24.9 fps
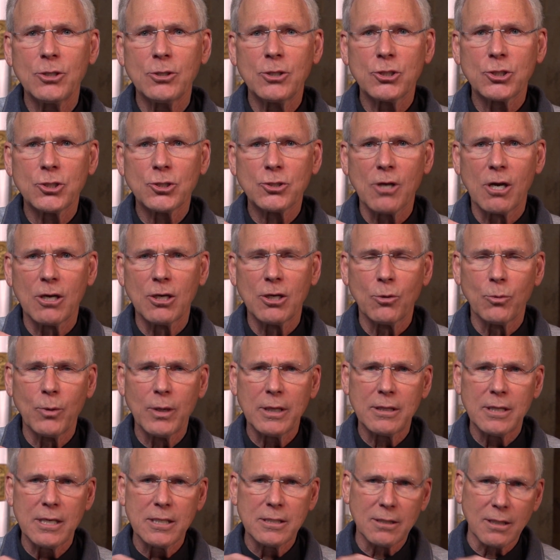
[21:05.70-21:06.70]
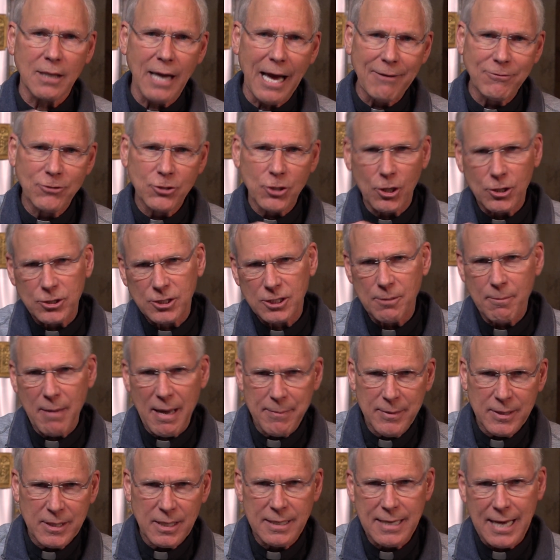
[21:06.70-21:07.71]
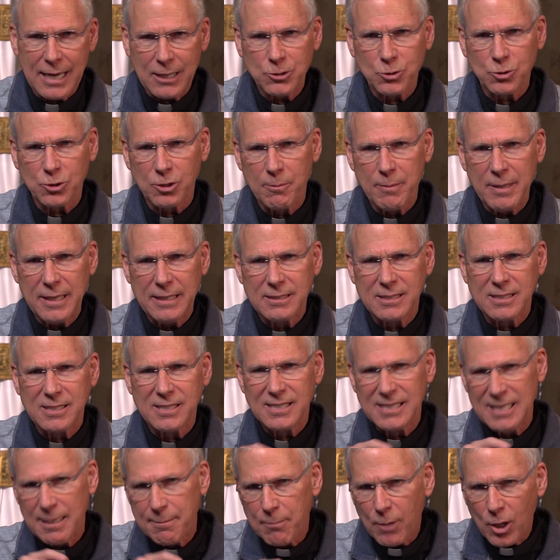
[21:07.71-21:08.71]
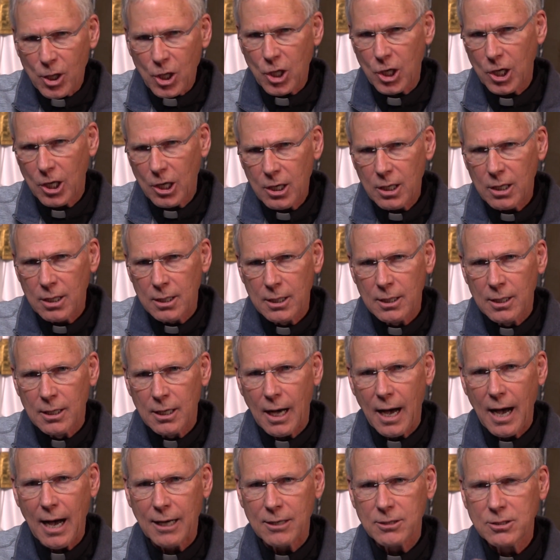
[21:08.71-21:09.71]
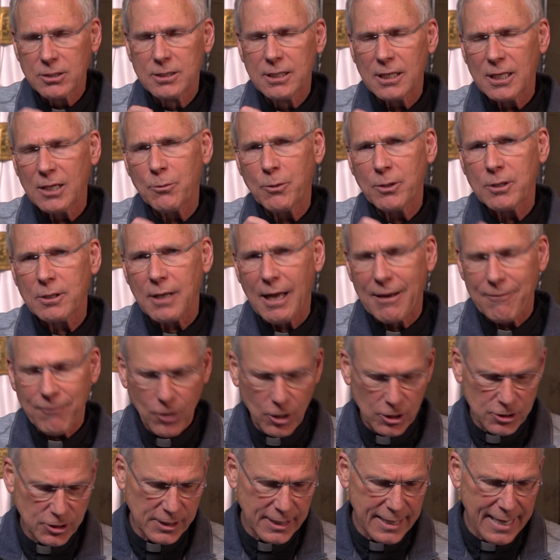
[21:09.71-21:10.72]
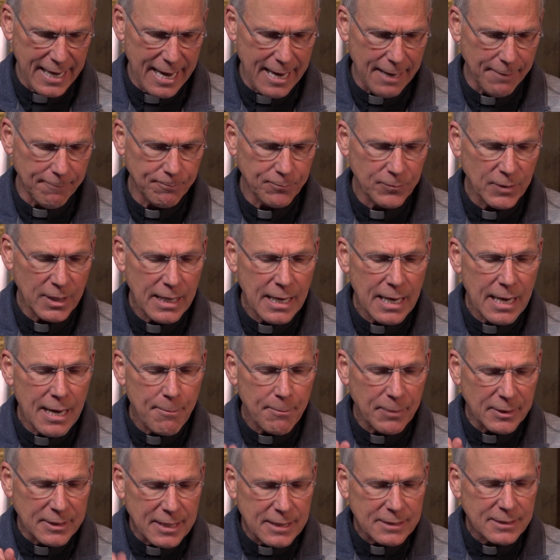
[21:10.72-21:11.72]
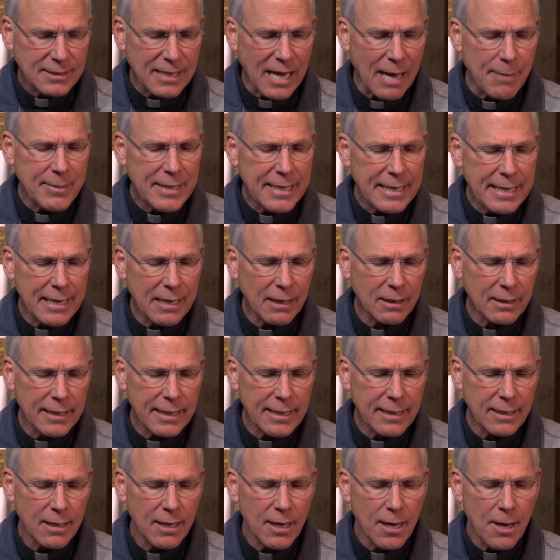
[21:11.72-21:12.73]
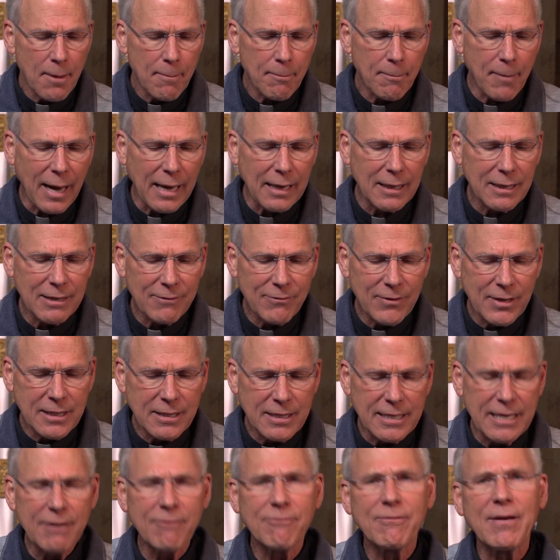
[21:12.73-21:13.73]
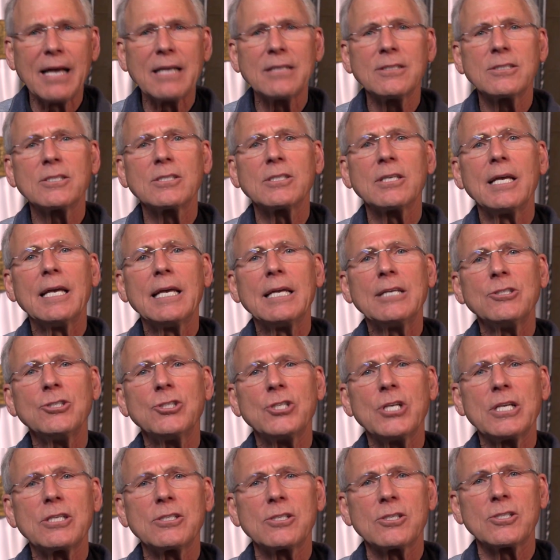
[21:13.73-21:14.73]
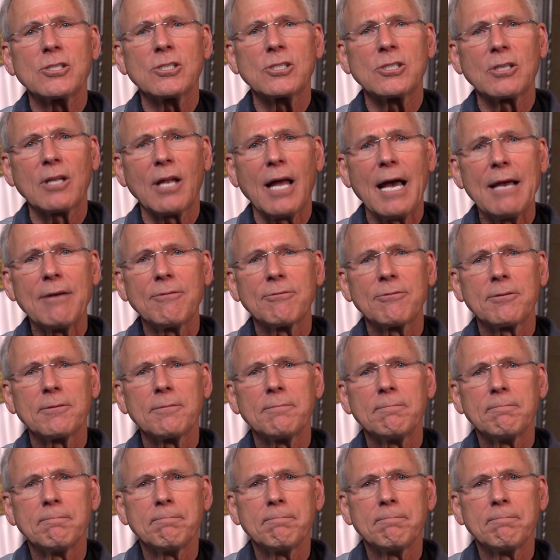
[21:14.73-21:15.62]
to struggle with these life's hurts. And maybe the next one will be similar, dealing with life hurts again, but this time healing by living the events in Jesus' life.